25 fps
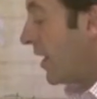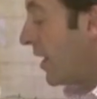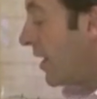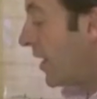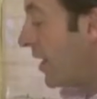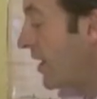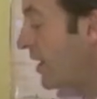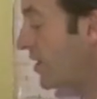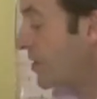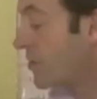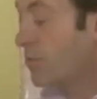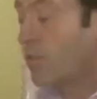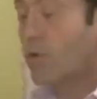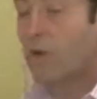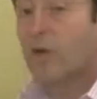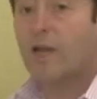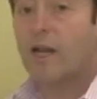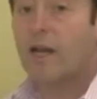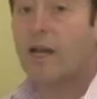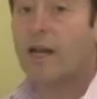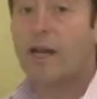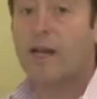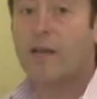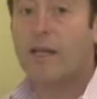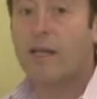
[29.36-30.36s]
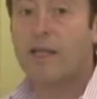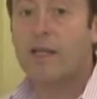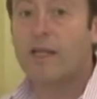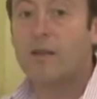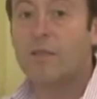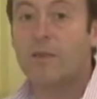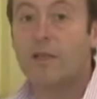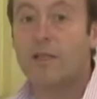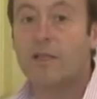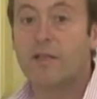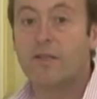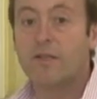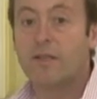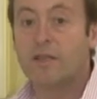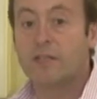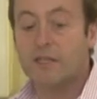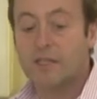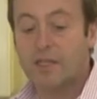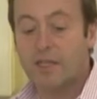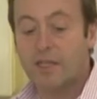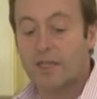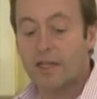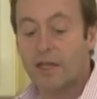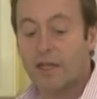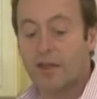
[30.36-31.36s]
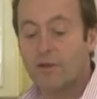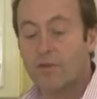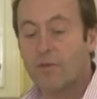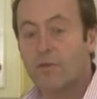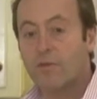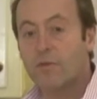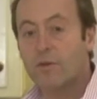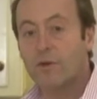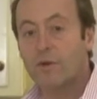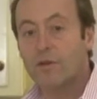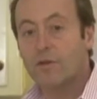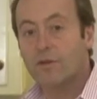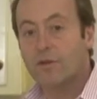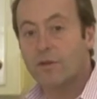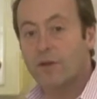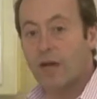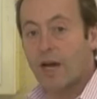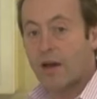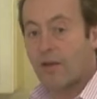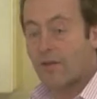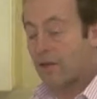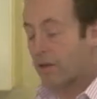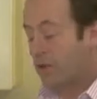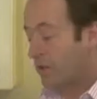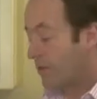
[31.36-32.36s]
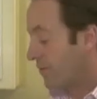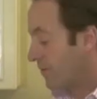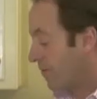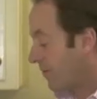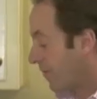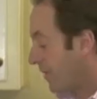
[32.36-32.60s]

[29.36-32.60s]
that I just want a little bit of the skin, I don't want to have it too